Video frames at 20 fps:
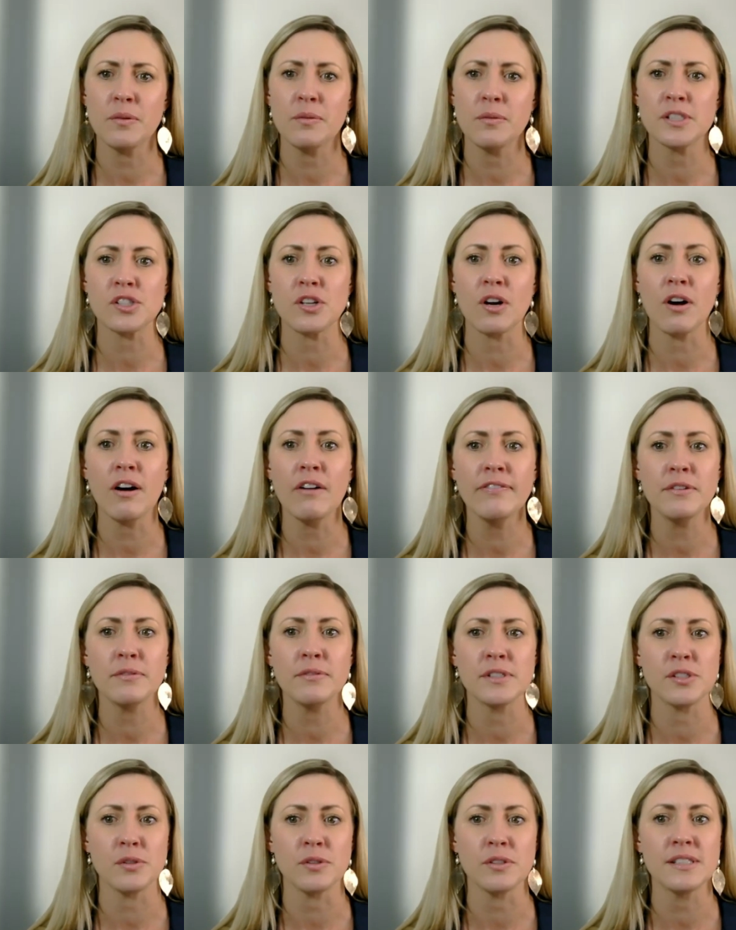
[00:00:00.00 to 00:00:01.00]
which often
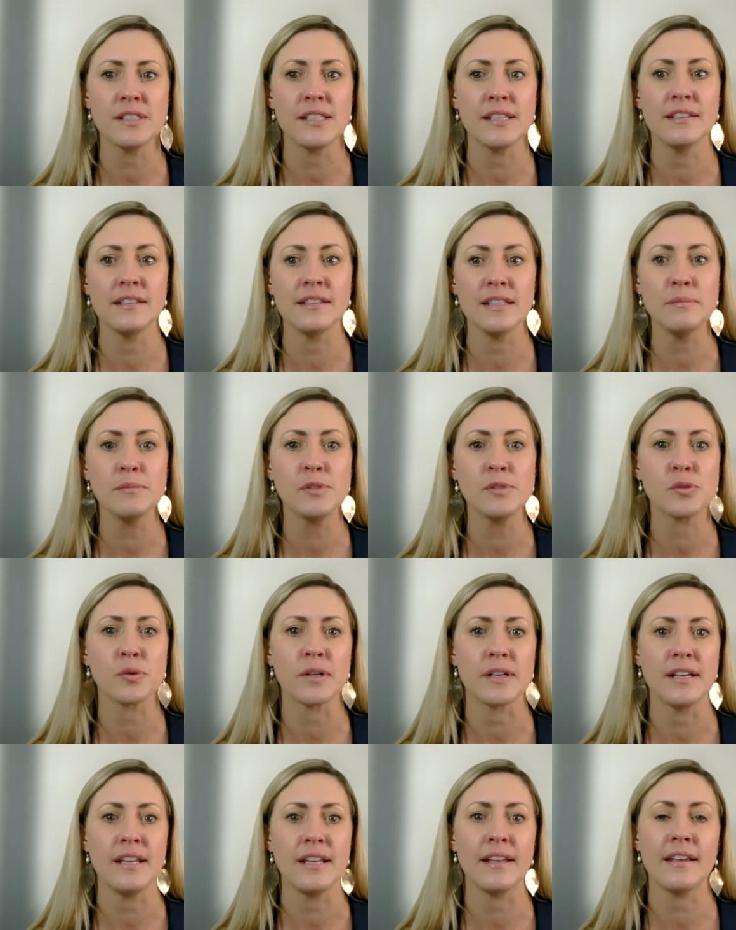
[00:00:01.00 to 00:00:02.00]
results in limb
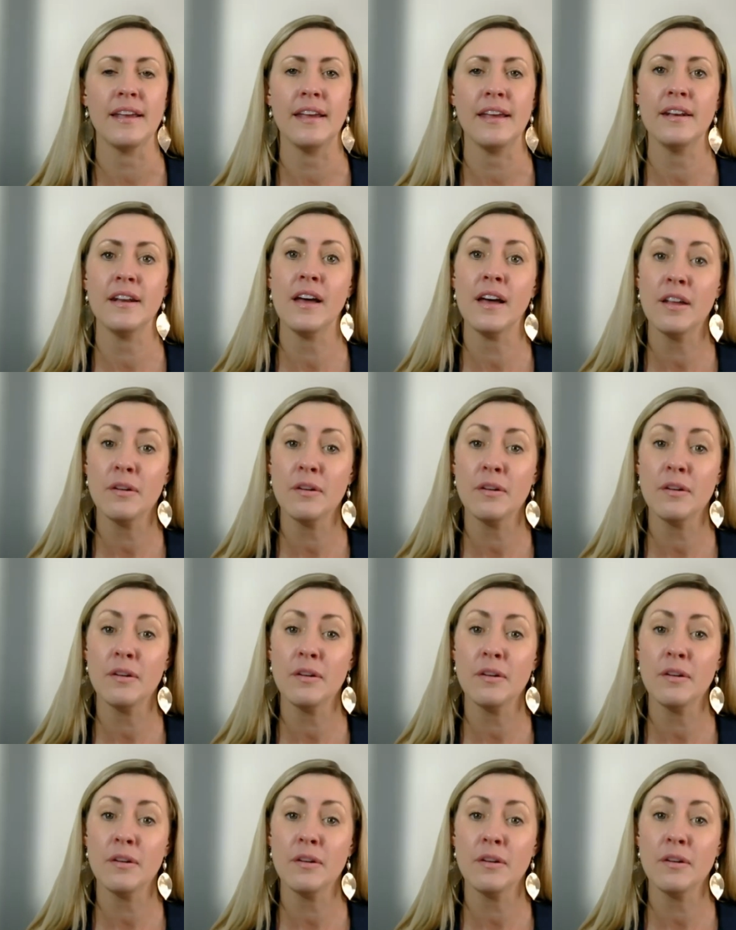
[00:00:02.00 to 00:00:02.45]
shortening and